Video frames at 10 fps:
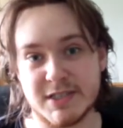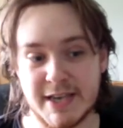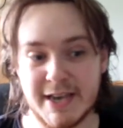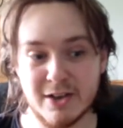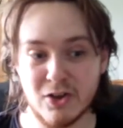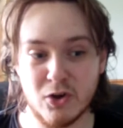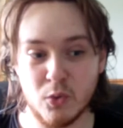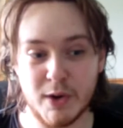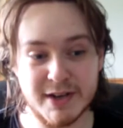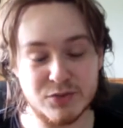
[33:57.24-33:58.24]

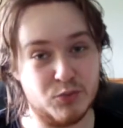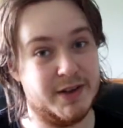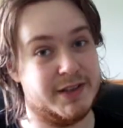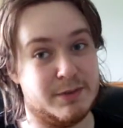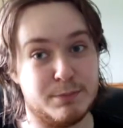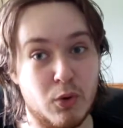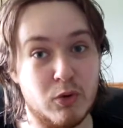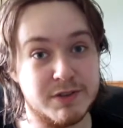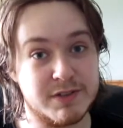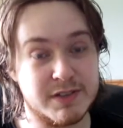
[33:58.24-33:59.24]
Halo is really
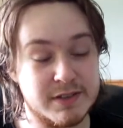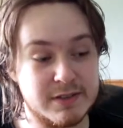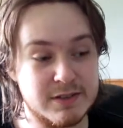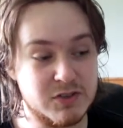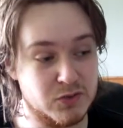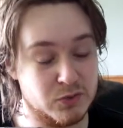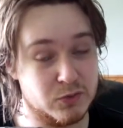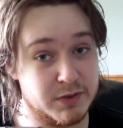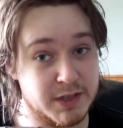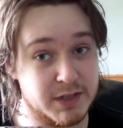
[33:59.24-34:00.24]
important
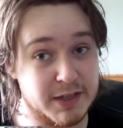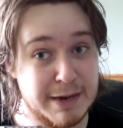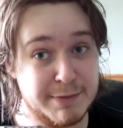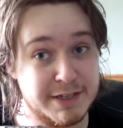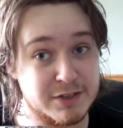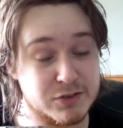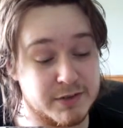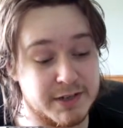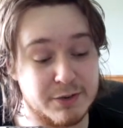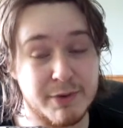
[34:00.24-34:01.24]
to the gaming
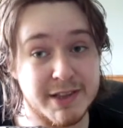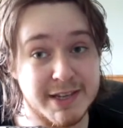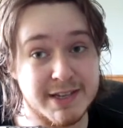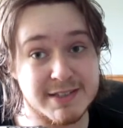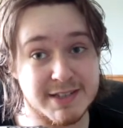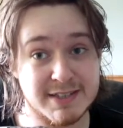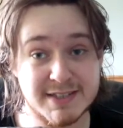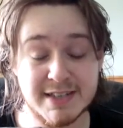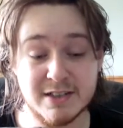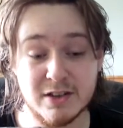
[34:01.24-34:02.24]
industry. It really is. It
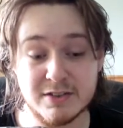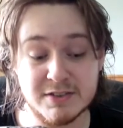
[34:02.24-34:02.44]
set a lot of